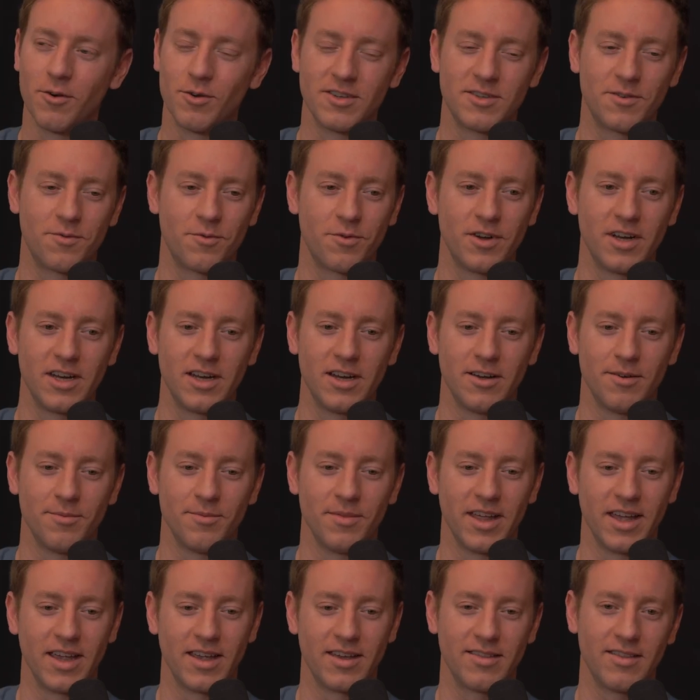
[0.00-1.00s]
think was
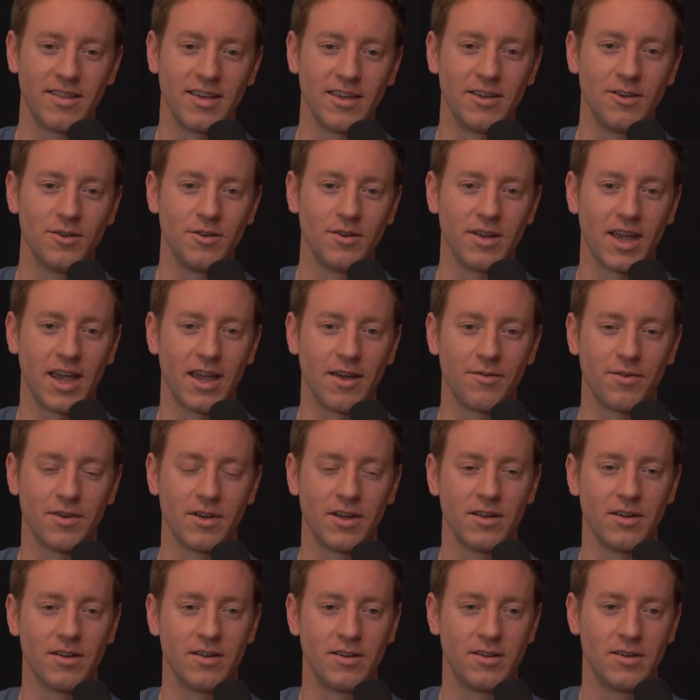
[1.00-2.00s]
freedom, like that you'd have
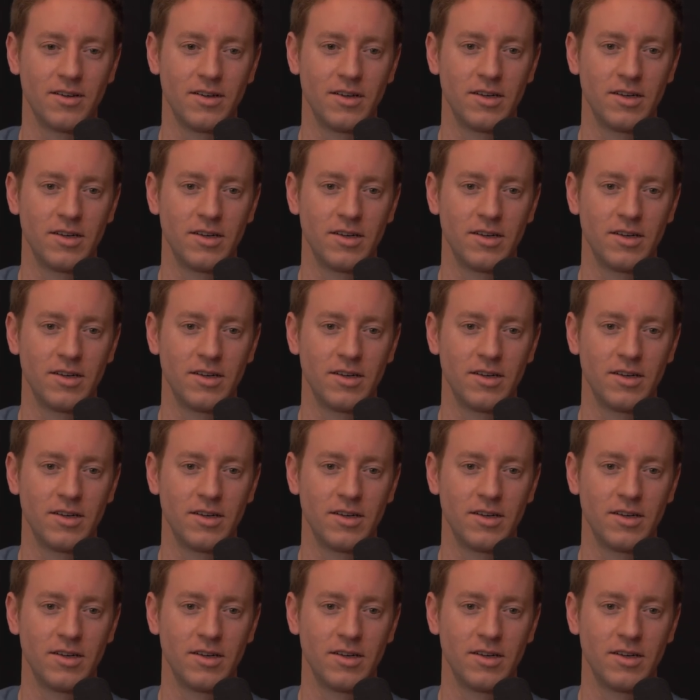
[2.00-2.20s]
a